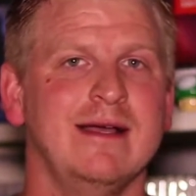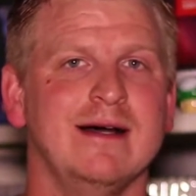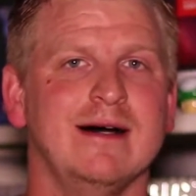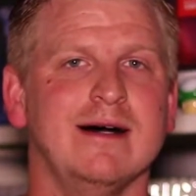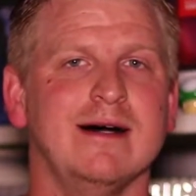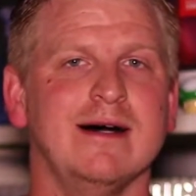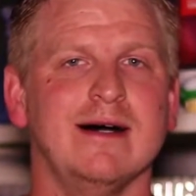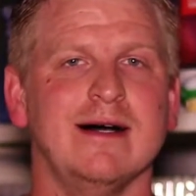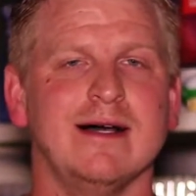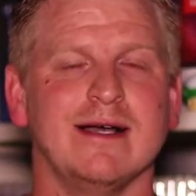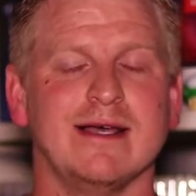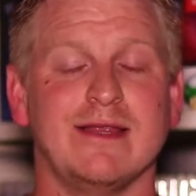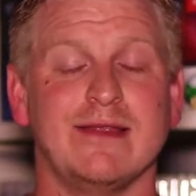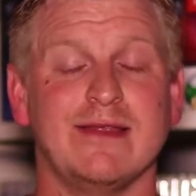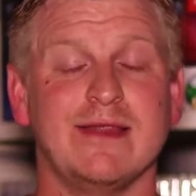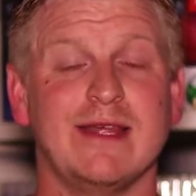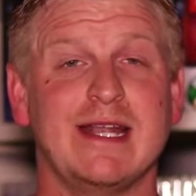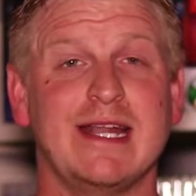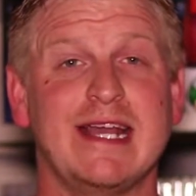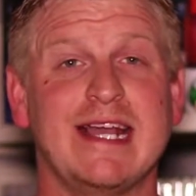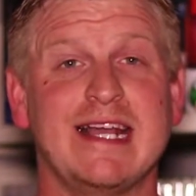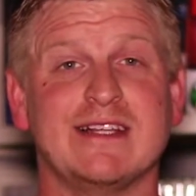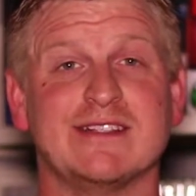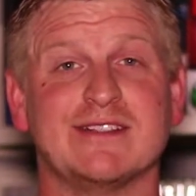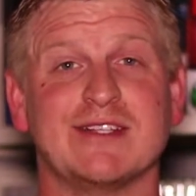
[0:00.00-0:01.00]
And
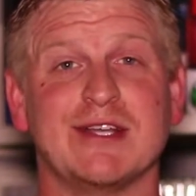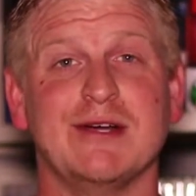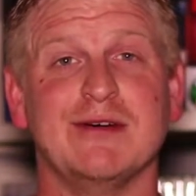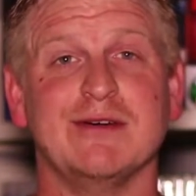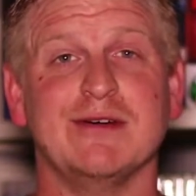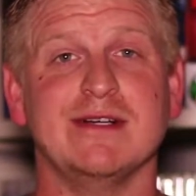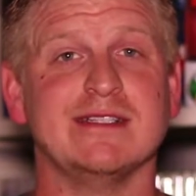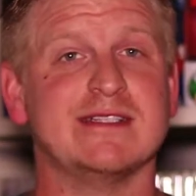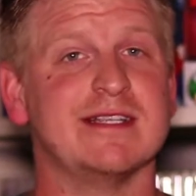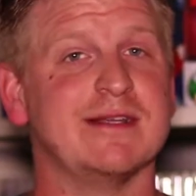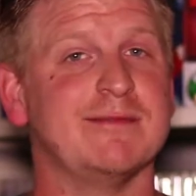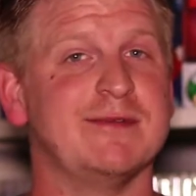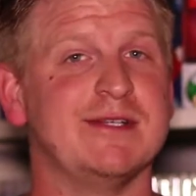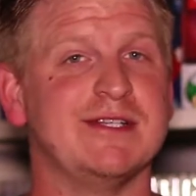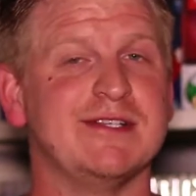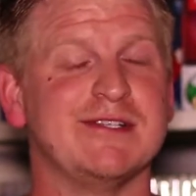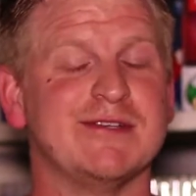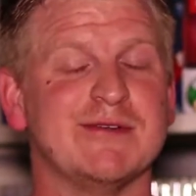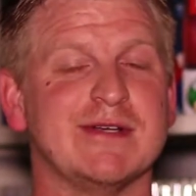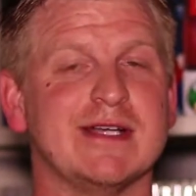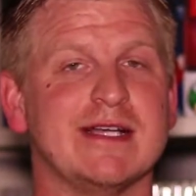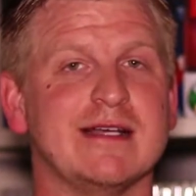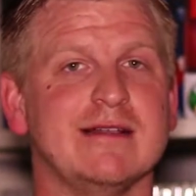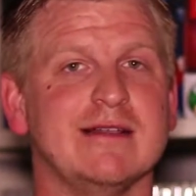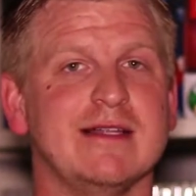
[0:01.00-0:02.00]
then as always, I've been
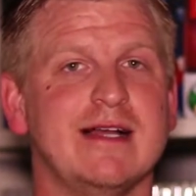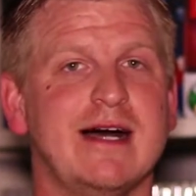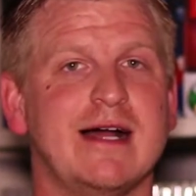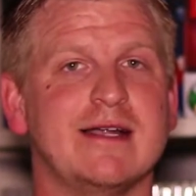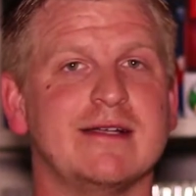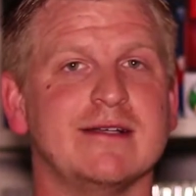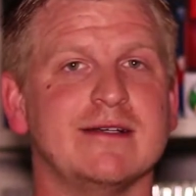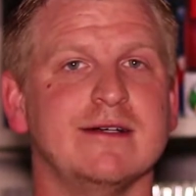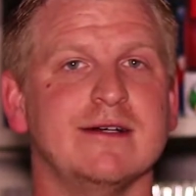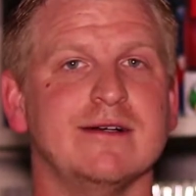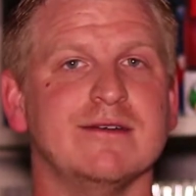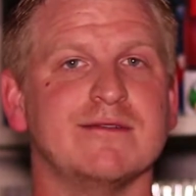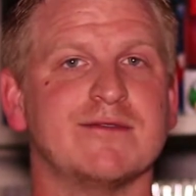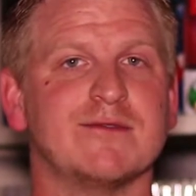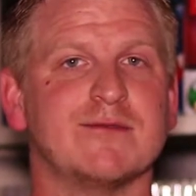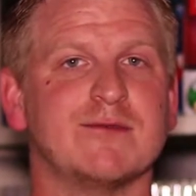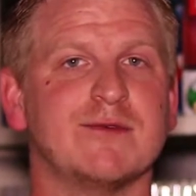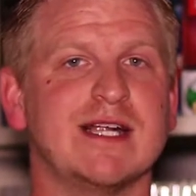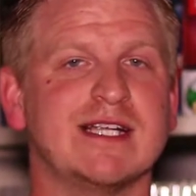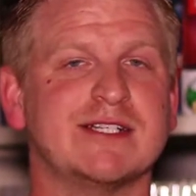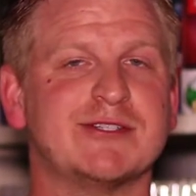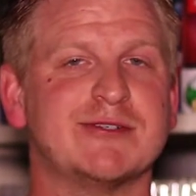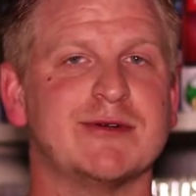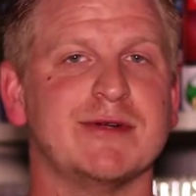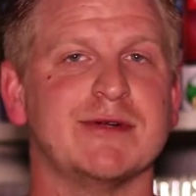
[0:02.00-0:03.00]
doing a lot of
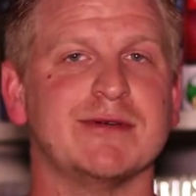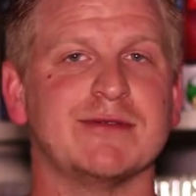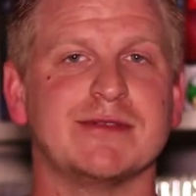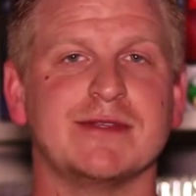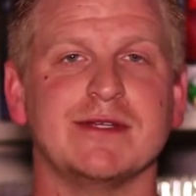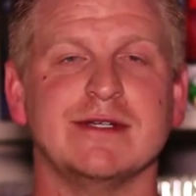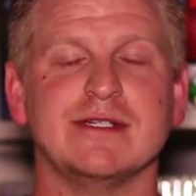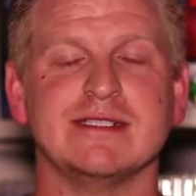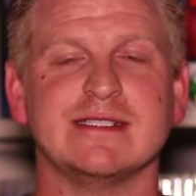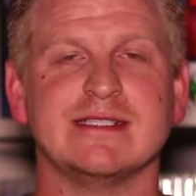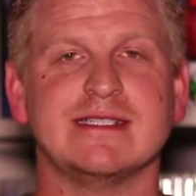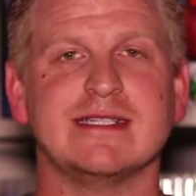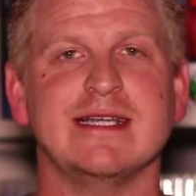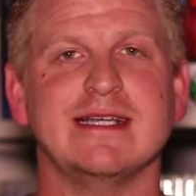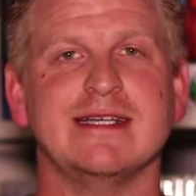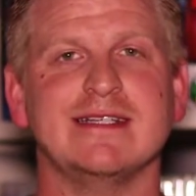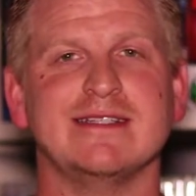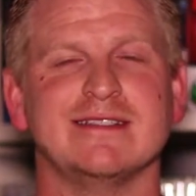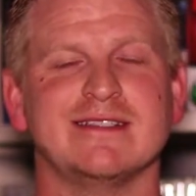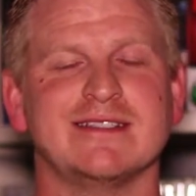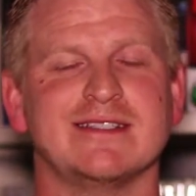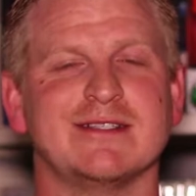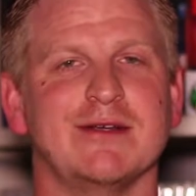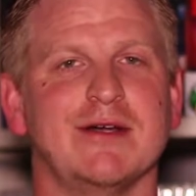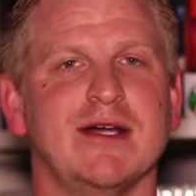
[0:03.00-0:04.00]
Retro
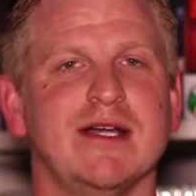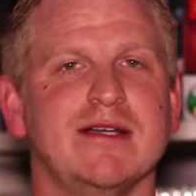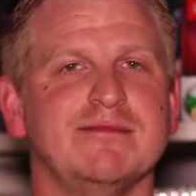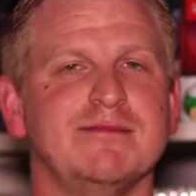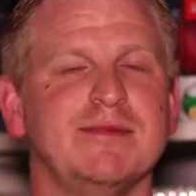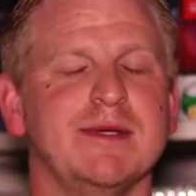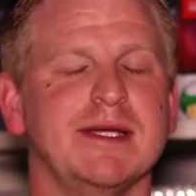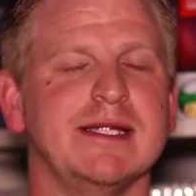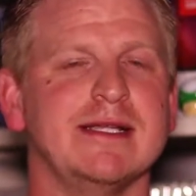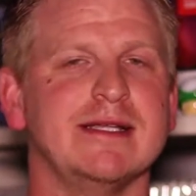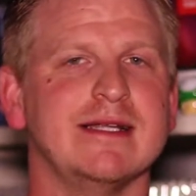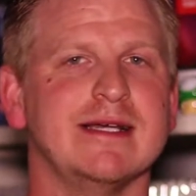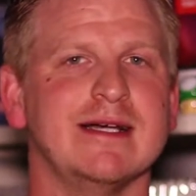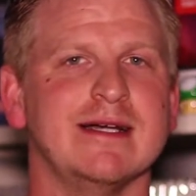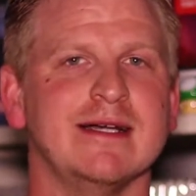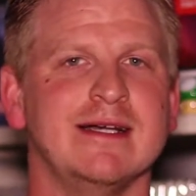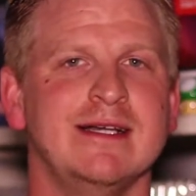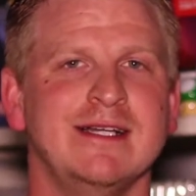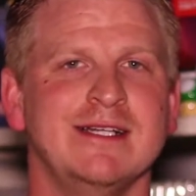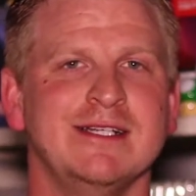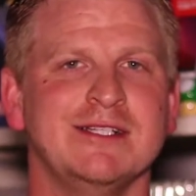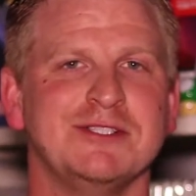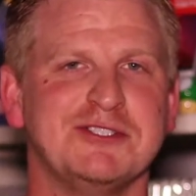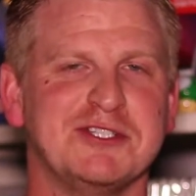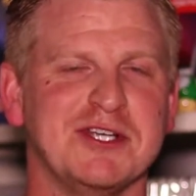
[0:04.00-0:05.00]
Thursdays. So I've been
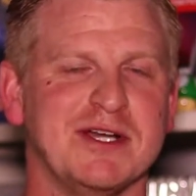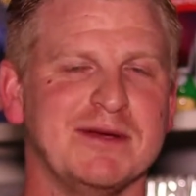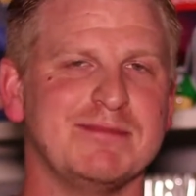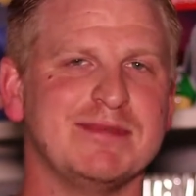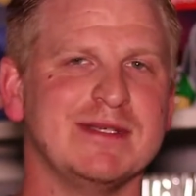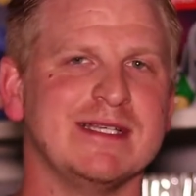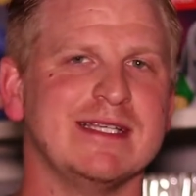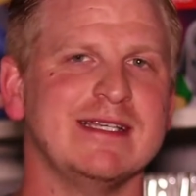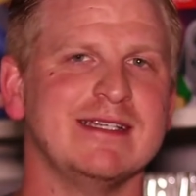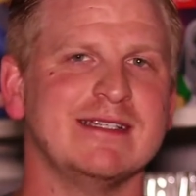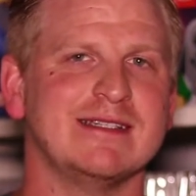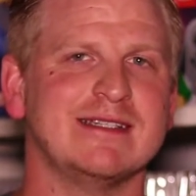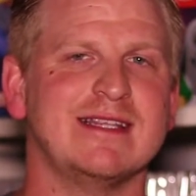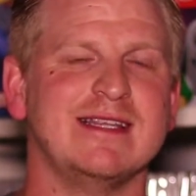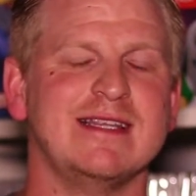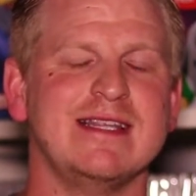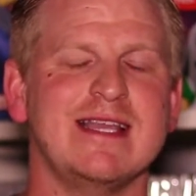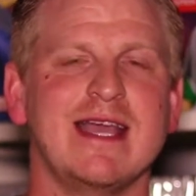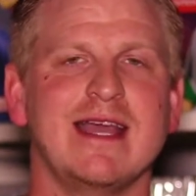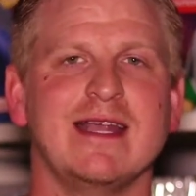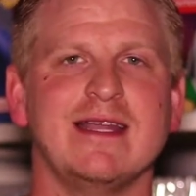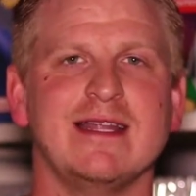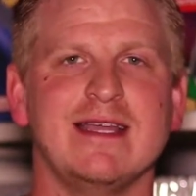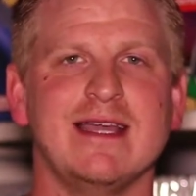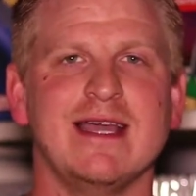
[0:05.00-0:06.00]
jumping into the
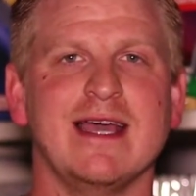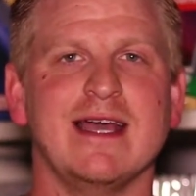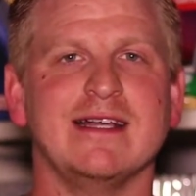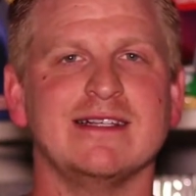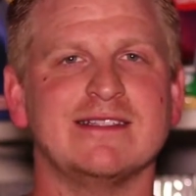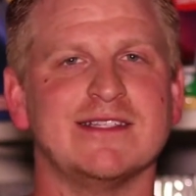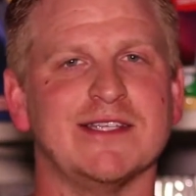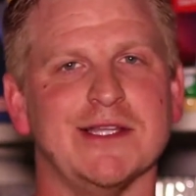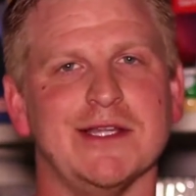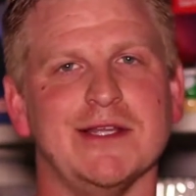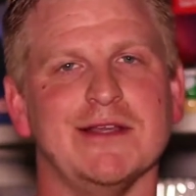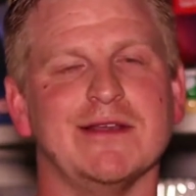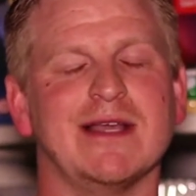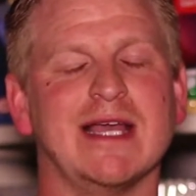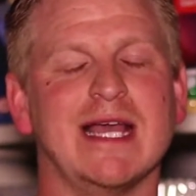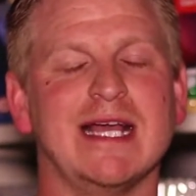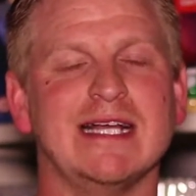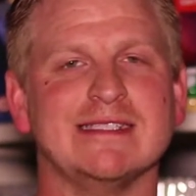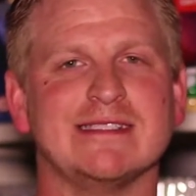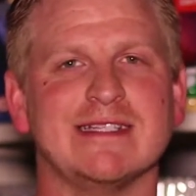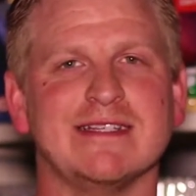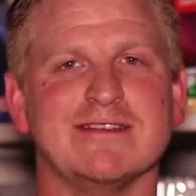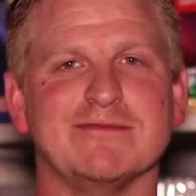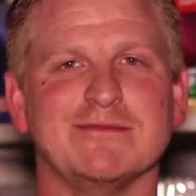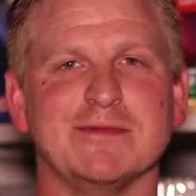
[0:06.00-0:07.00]
NES, and you
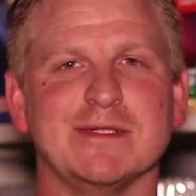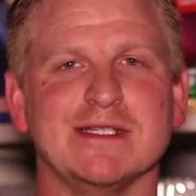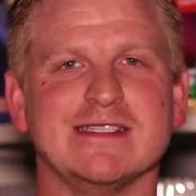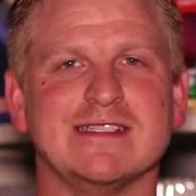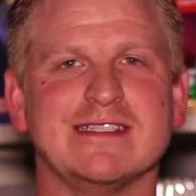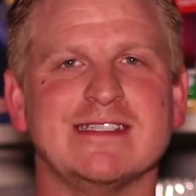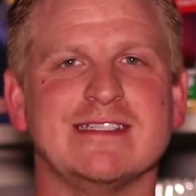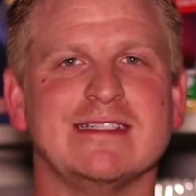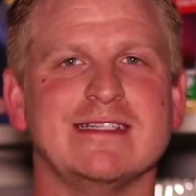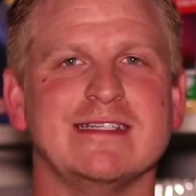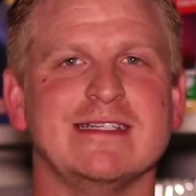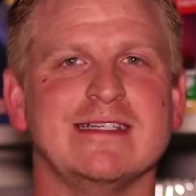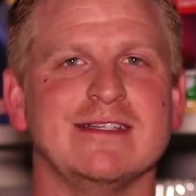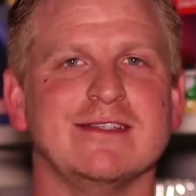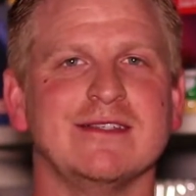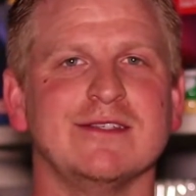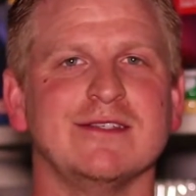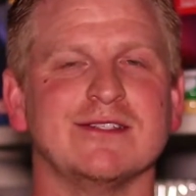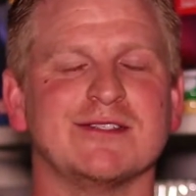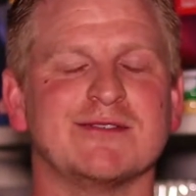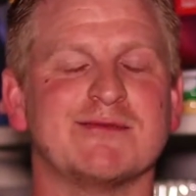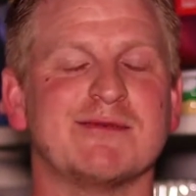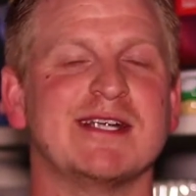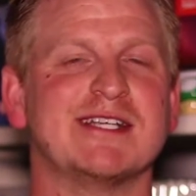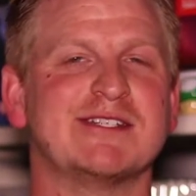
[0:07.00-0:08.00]
guys have been seeing
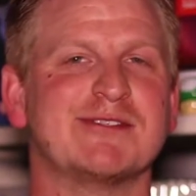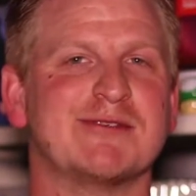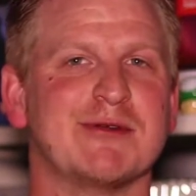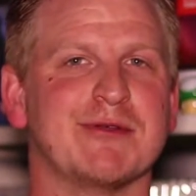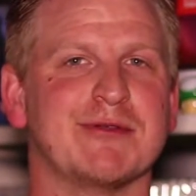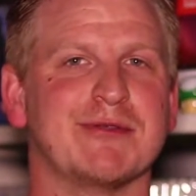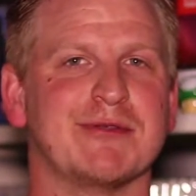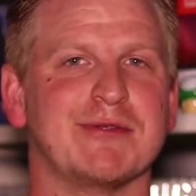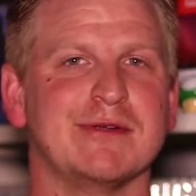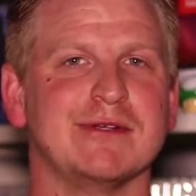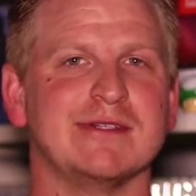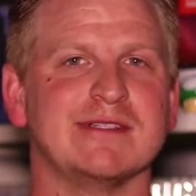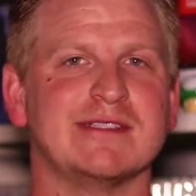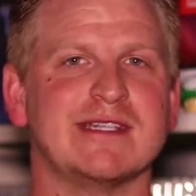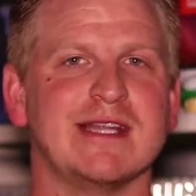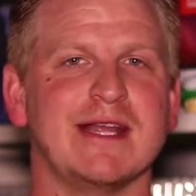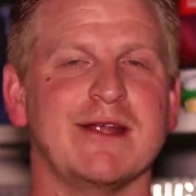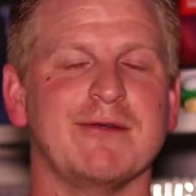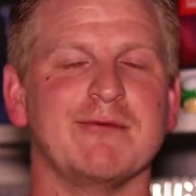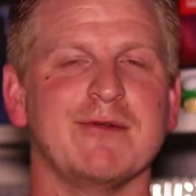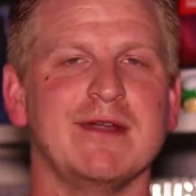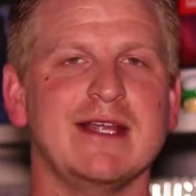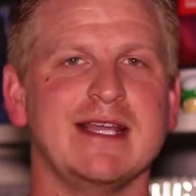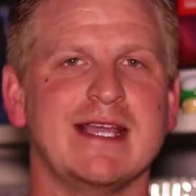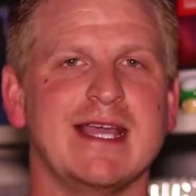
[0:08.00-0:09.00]
those Retro Thursday
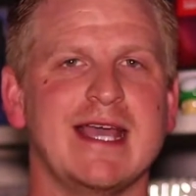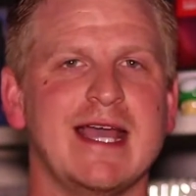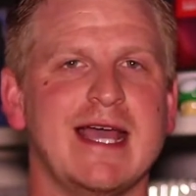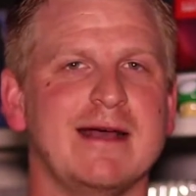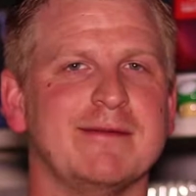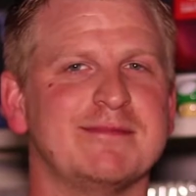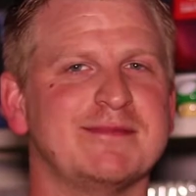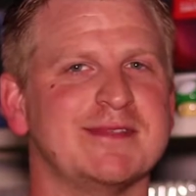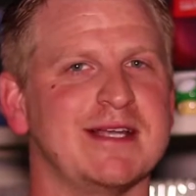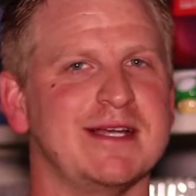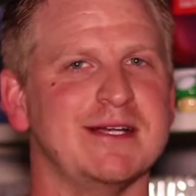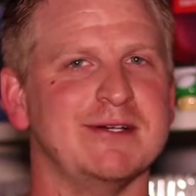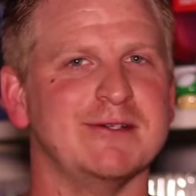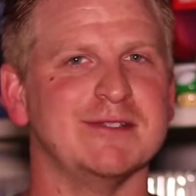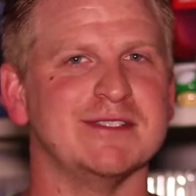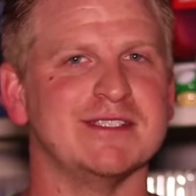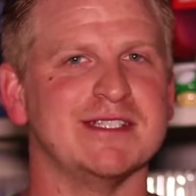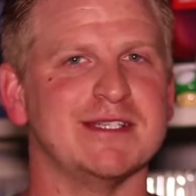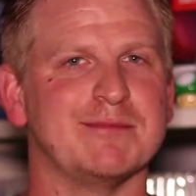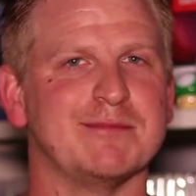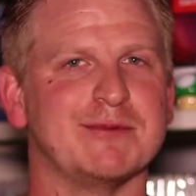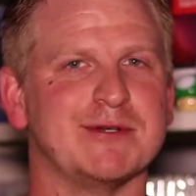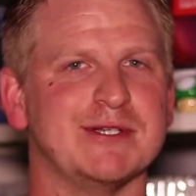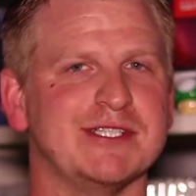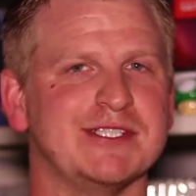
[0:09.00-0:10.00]
recaps. I always
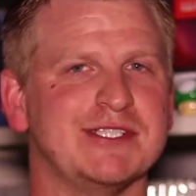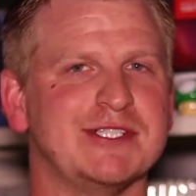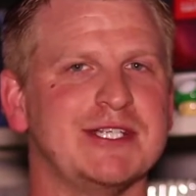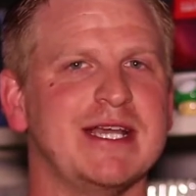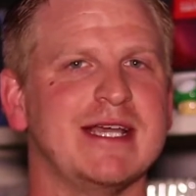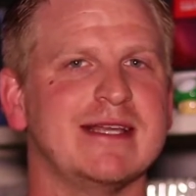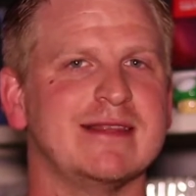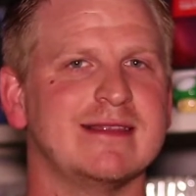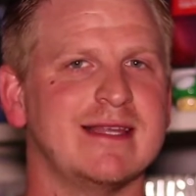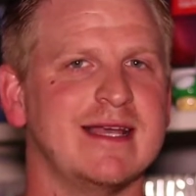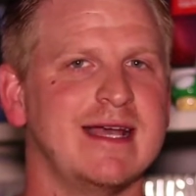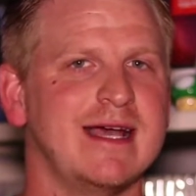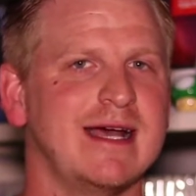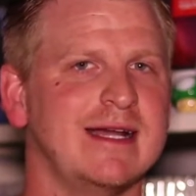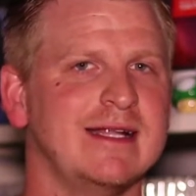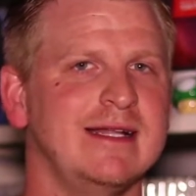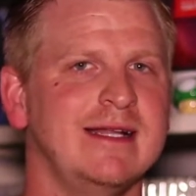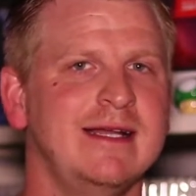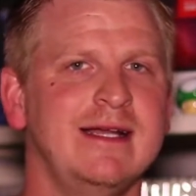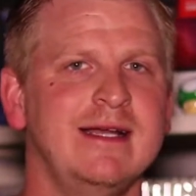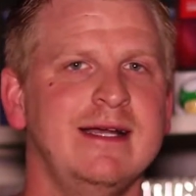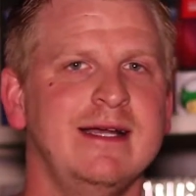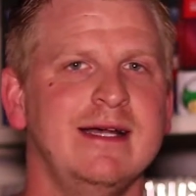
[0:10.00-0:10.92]
appreciate that.